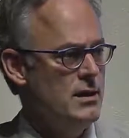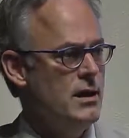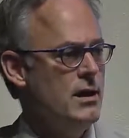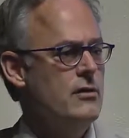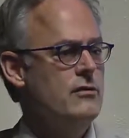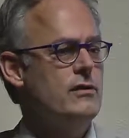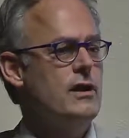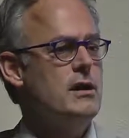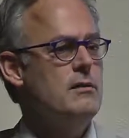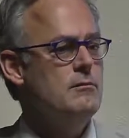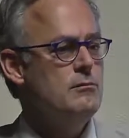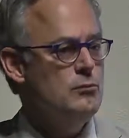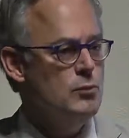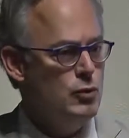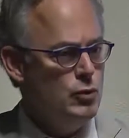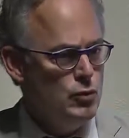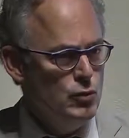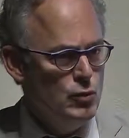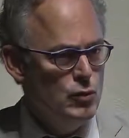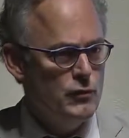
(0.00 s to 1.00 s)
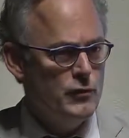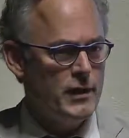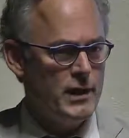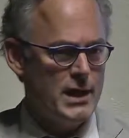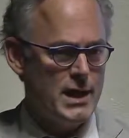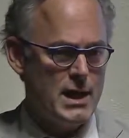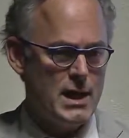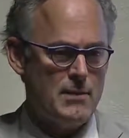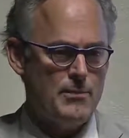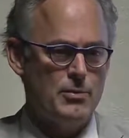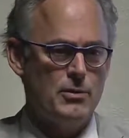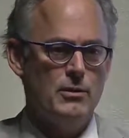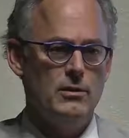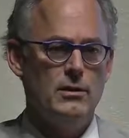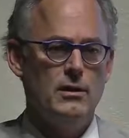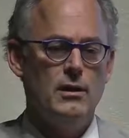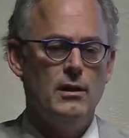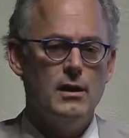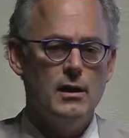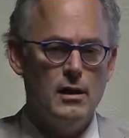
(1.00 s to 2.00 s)
is they move the
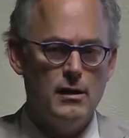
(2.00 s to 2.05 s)
capital